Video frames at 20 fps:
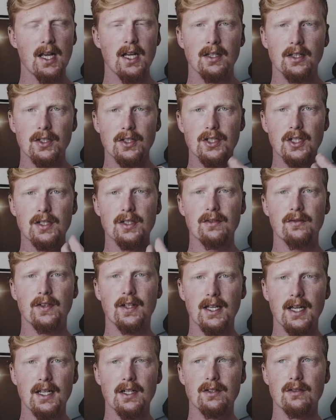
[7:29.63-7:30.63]
the
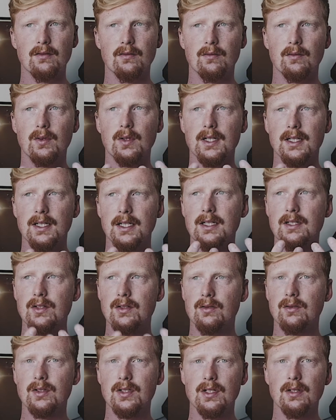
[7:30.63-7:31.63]
justification of what it is
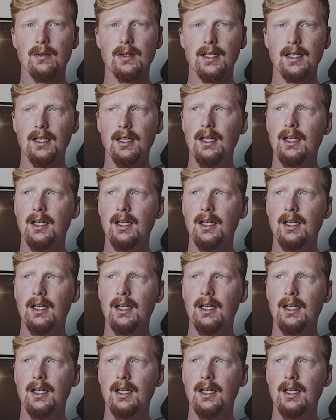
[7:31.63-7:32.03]
you're doing.